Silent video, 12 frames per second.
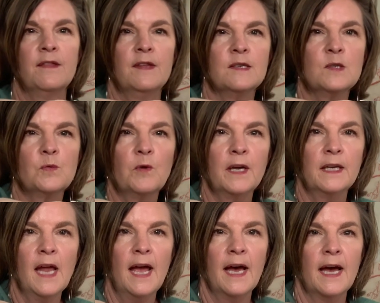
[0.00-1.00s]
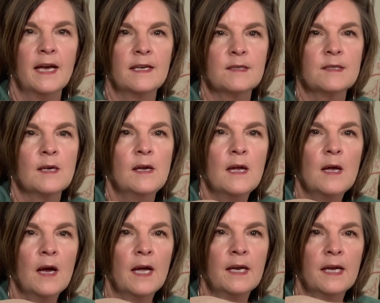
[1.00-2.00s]
This one has
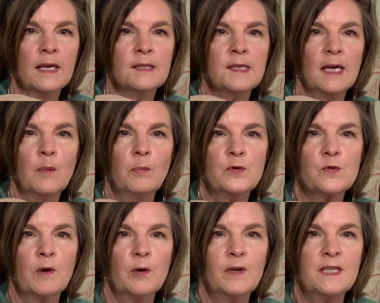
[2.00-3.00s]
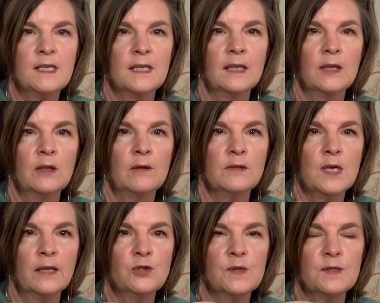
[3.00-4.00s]
examples where we did little
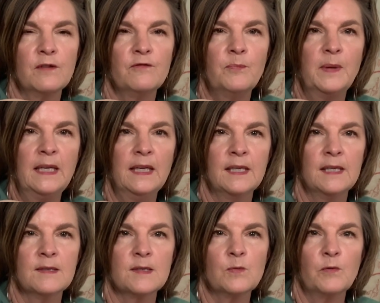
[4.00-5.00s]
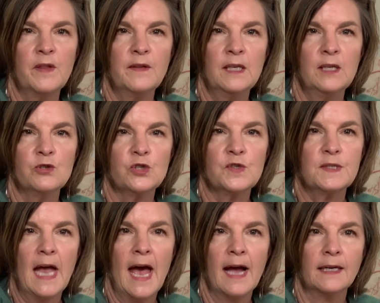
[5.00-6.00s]
touches of beads with each
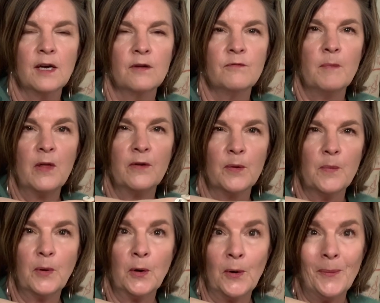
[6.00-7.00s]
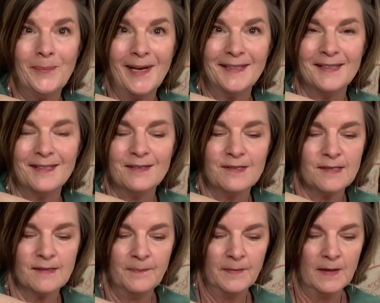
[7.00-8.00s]
stack of mother of pearl buttons.
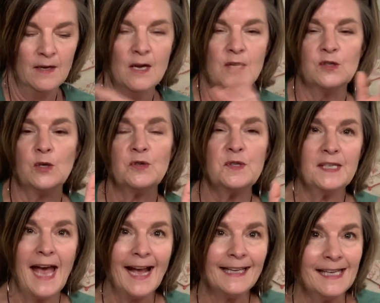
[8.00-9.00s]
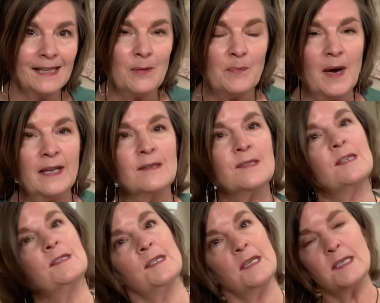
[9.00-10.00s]
So stacking the buttons
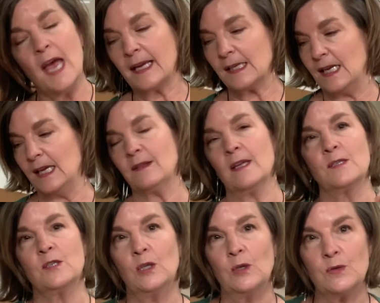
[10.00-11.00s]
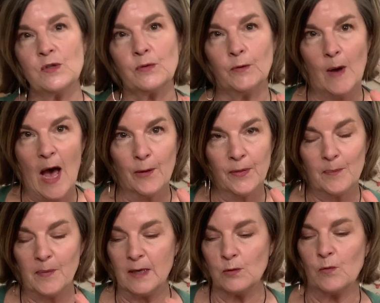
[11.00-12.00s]
is a technique that's used throughout the
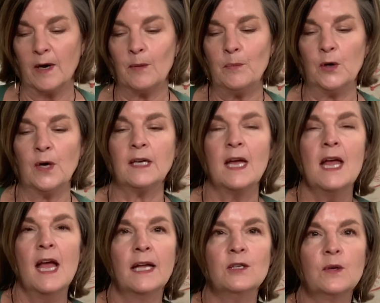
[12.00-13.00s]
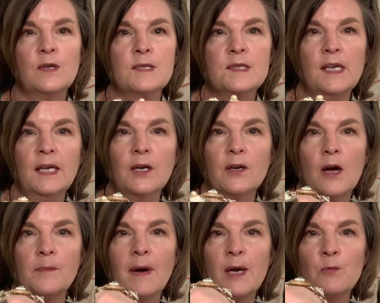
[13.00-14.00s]
buttonware book. And you can see here
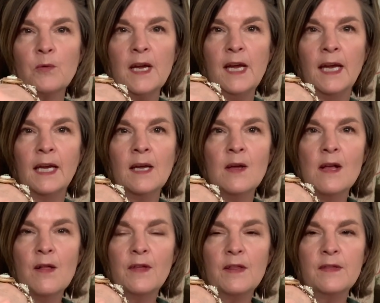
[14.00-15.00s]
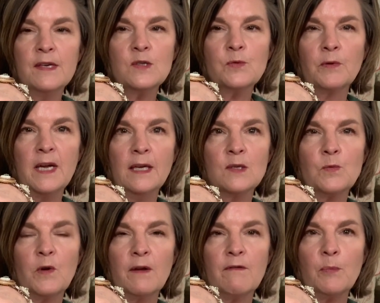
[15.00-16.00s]
on my ring that this ring is
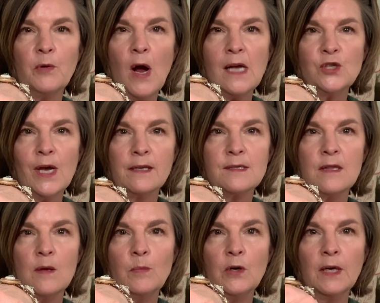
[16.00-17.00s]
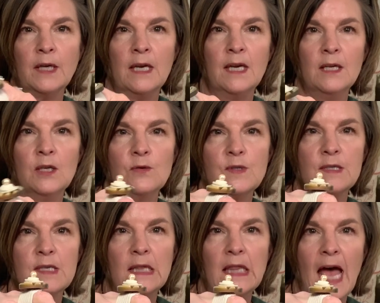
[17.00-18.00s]
one of the projects in the book, and it uses
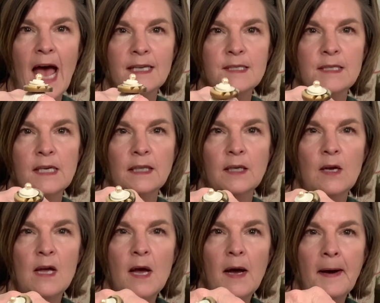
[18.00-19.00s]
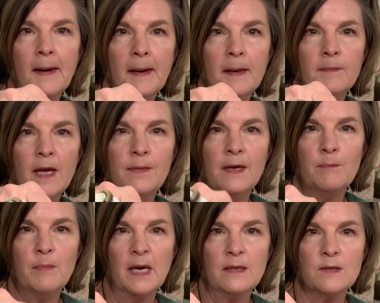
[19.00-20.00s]
elastic, and then
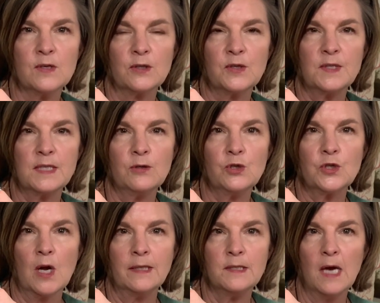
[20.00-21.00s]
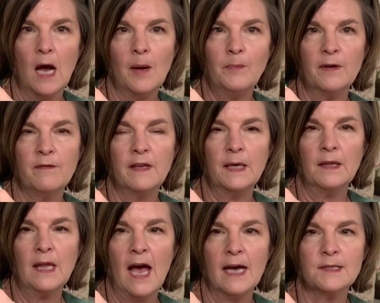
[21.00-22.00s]
buttons are stitched on top of the
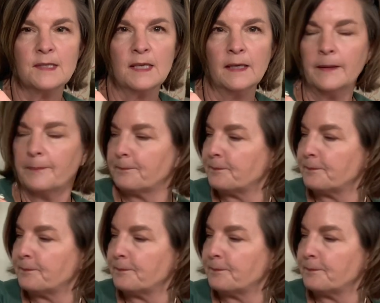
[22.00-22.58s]
elastic.